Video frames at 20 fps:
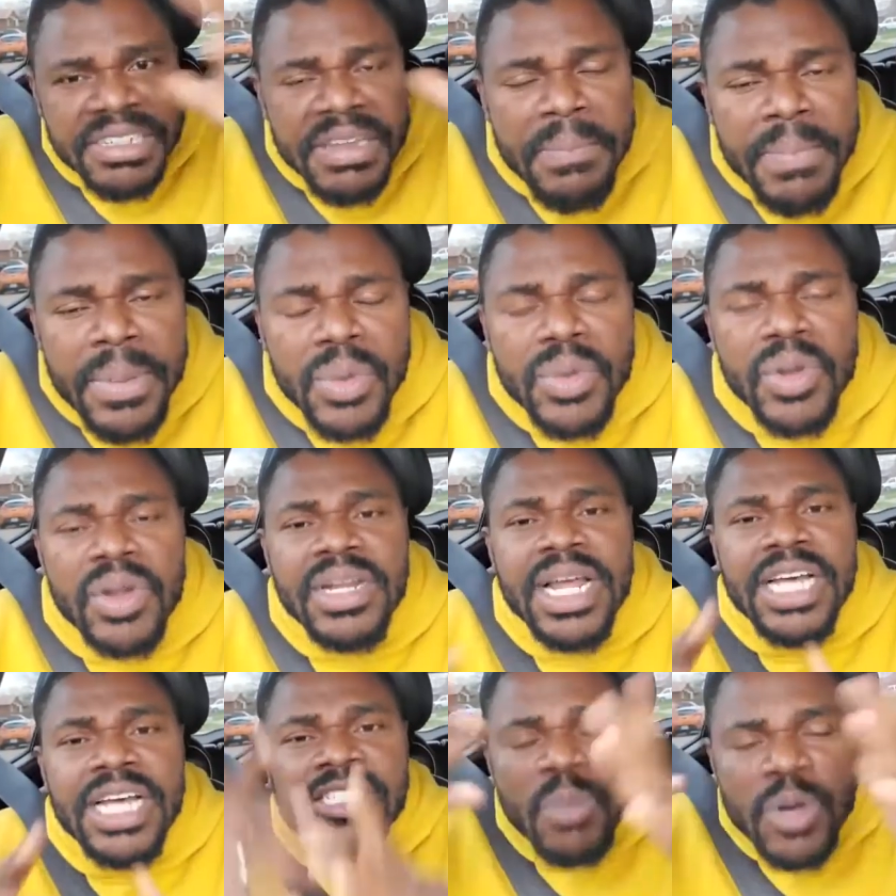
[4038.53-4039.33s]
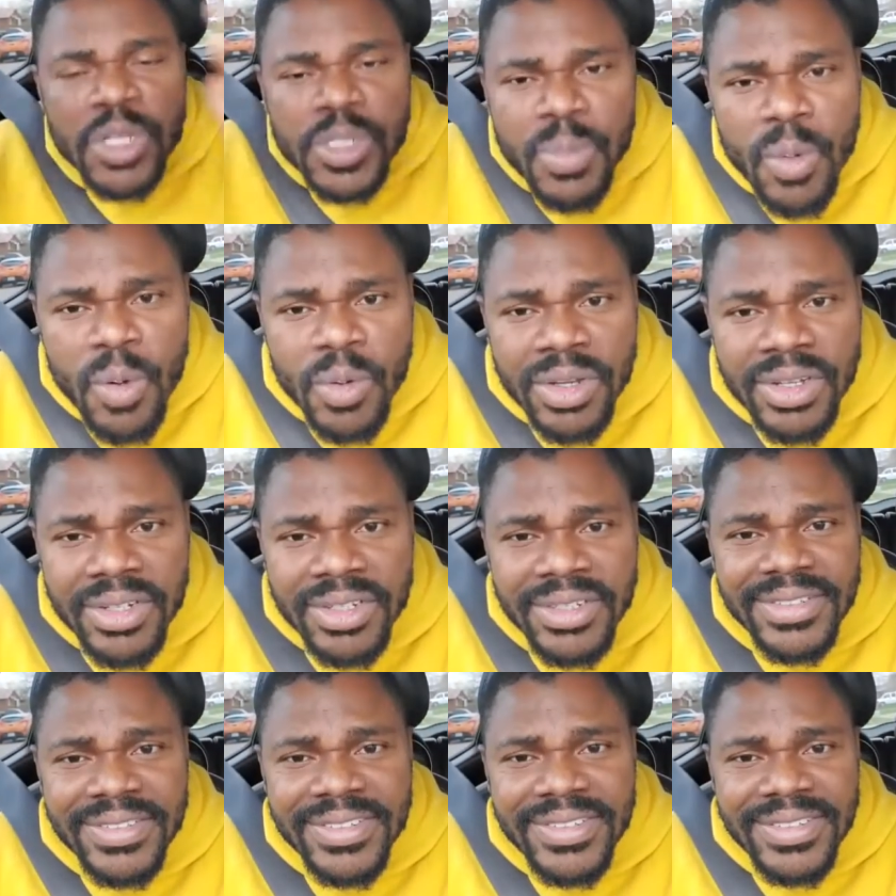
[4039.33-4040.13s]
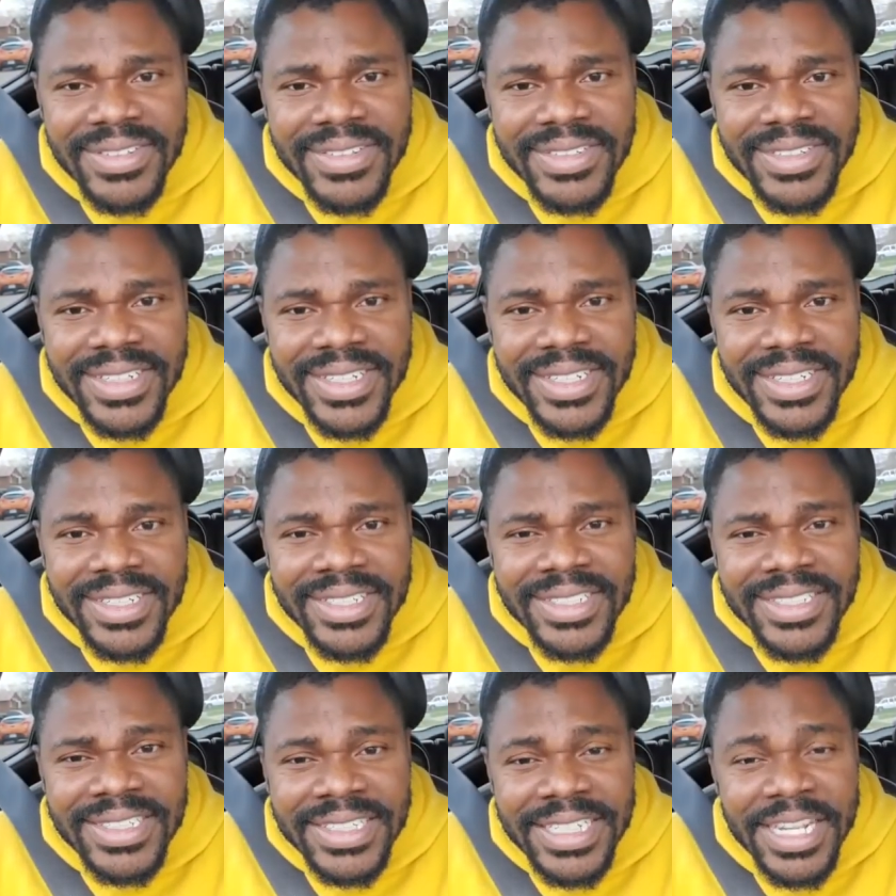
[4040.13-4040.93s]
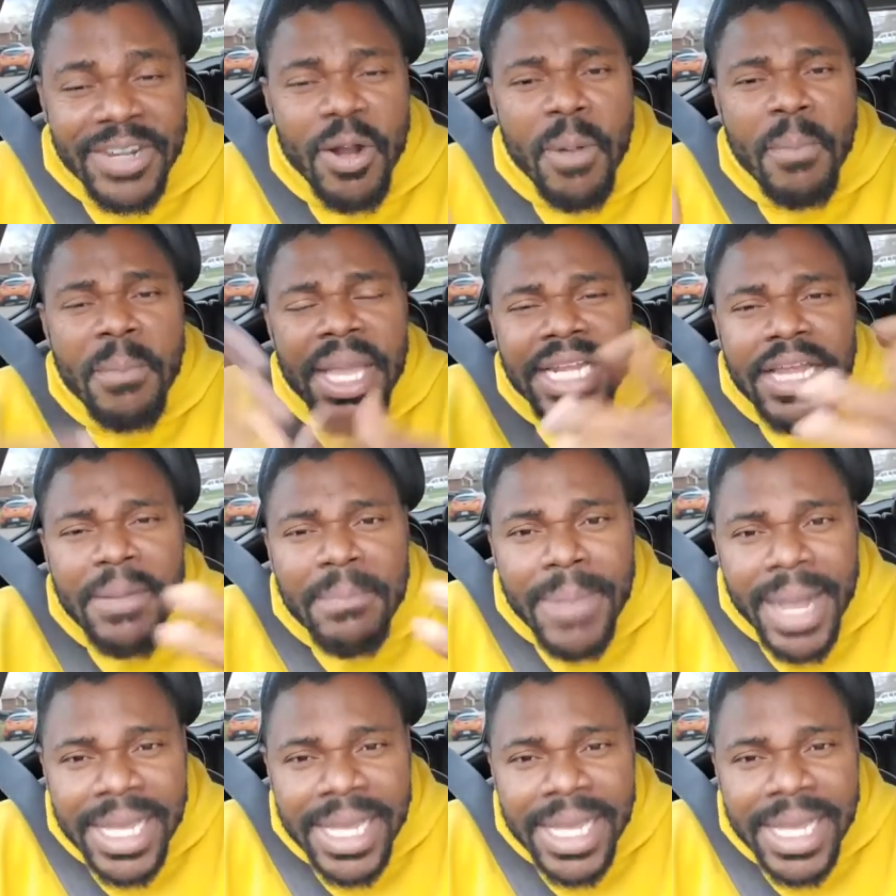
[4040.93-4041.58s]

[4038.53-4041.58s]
have enough of the money around. They build on that small.